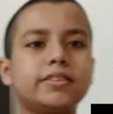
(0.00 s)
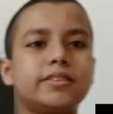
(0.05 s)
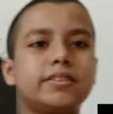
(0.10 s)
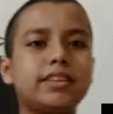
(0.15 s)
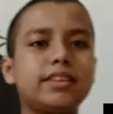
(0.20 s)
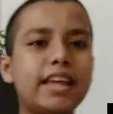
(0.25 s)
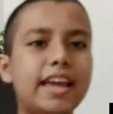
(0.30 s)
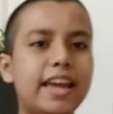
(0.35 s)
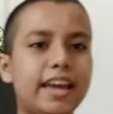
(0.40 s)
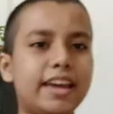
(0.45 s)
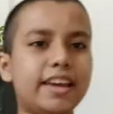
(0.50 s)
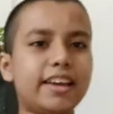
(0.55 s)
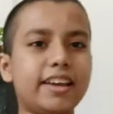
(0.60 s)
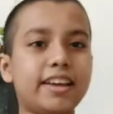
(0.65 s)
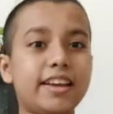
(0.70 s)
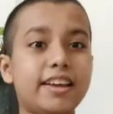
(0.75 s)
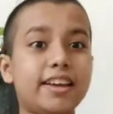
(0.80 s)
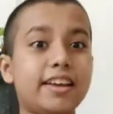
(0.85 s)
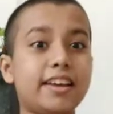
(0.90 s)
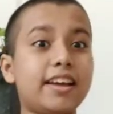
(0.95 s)
today
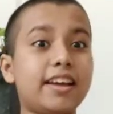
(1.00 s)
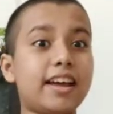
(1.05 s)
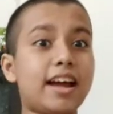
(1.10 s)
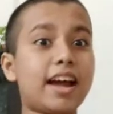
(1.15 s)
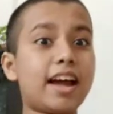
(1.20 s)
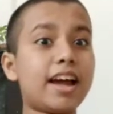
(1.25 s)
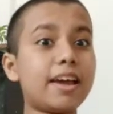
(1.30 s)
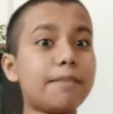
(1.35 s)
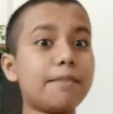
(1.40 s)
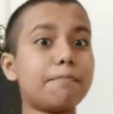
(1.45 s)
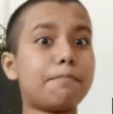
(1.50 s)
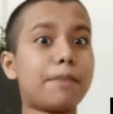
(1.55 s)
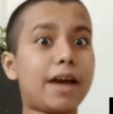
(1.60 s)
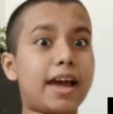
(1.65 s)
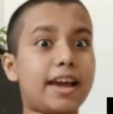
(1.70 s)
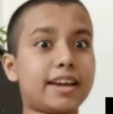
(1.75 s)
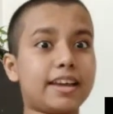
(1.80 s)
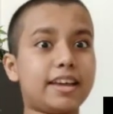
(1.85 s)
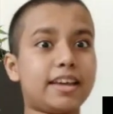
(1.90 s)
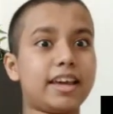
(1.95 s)
I'm
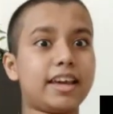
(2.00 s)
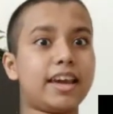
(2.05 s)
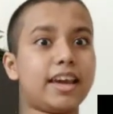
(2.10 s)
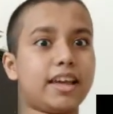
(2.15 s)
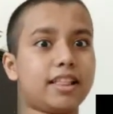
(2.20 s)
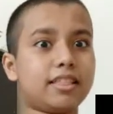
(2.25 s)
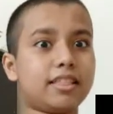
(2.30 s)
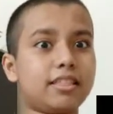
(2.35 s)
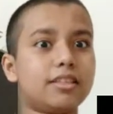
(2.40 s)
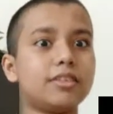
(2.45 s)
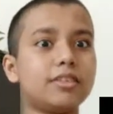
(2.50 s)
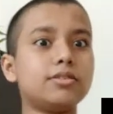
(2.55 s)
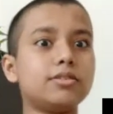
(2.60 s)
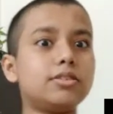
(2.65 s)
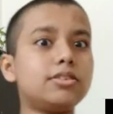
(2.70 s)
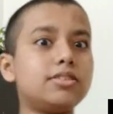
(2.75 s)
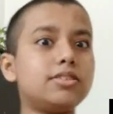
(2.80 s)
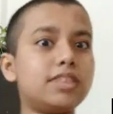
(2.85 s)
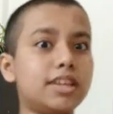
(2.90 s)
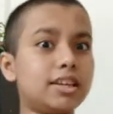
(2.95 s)
back again
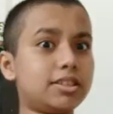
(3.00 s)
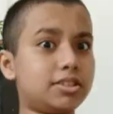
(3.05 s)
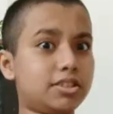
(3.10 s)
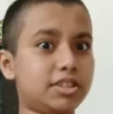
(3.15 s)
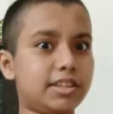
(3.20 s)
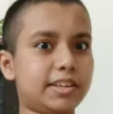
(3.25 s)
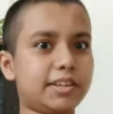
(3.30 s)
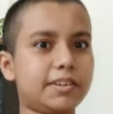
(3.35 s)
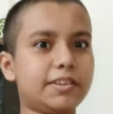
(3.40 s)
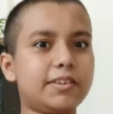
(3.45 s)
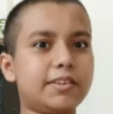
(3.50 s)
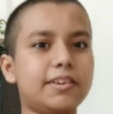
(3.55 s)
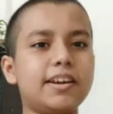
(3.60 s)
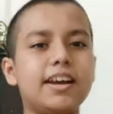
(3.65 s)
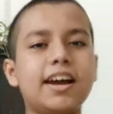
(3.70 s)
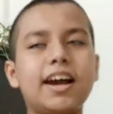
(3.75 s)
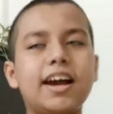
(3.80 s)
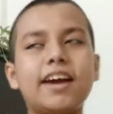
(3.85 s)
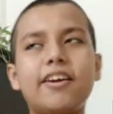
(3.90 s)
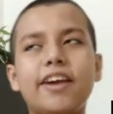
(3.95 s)
to teach you
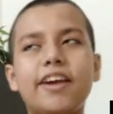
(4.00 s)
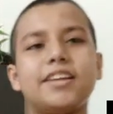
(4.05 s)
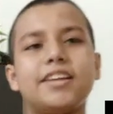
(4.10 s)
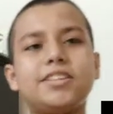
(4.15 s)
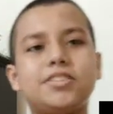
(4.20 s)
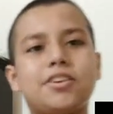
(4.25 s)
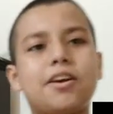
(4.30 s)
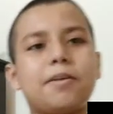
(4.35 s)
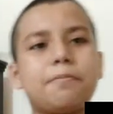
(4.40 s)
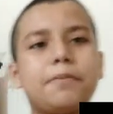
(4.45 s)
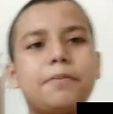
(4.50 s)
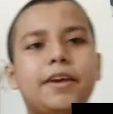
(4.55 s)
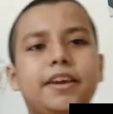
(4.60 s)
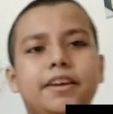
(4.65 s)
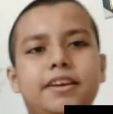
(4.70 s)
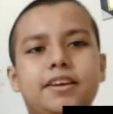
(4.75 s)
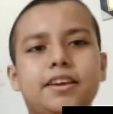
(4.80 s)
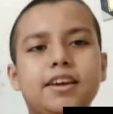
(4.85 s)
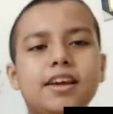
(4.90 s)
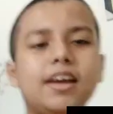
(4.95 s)
a great topic,
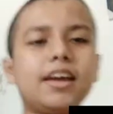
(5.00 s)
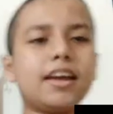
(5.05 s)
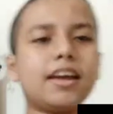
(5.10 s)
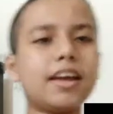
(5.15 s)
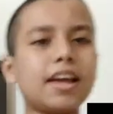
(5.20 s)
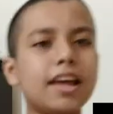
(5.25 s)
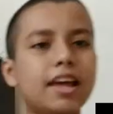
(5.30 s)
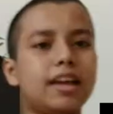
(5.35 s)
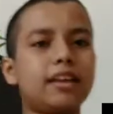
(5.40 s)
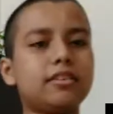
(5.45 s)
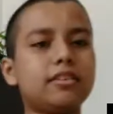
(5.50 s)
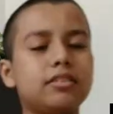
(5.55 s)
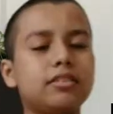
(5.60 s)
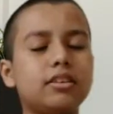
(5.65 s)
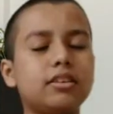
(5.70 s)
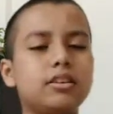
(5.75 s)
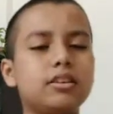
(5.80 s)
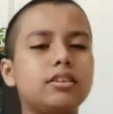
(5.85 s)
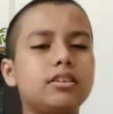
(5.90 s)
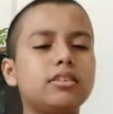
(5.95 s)
and
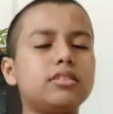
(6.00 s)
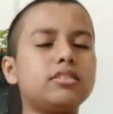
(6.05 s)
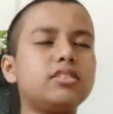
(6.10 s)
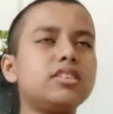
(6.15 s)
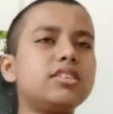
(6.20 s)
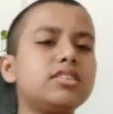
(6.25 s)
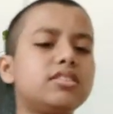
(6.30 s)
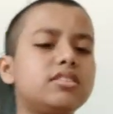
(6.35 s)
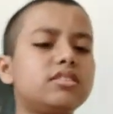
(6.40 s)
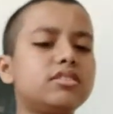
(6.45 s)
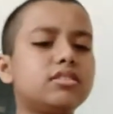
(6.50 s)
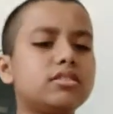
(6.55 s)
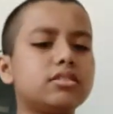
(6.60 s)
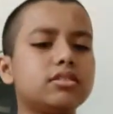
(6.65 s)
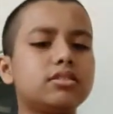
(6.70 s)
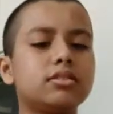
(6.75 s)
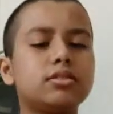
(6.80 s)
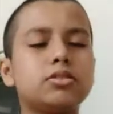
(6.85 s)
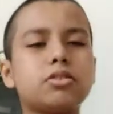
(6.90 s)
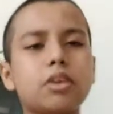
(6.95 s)

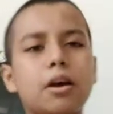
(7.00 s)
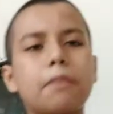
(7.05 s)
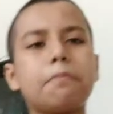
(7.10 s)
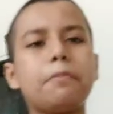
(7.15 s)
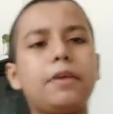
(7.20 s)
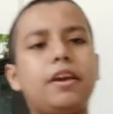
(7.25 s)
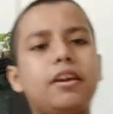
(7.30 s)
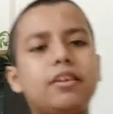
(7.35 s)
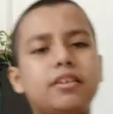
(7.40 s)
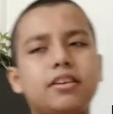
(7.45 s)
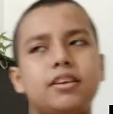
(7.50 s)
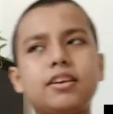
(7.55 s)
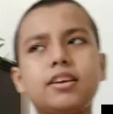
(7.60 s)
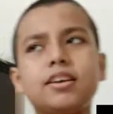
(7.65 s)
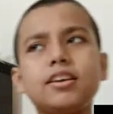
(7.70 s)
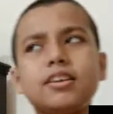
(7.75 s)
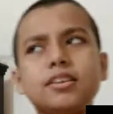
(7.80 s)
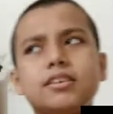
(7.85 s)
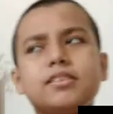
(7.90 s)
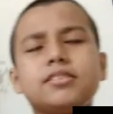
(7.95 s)
this topic
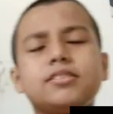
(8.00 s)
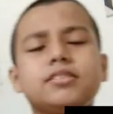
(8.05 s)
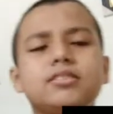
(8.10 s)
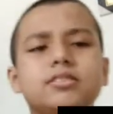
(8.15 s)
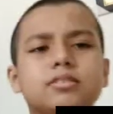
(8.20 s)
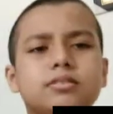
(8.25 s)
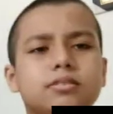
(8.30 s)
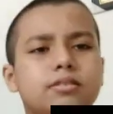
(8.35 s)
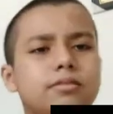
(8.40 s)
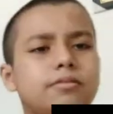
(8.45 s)
is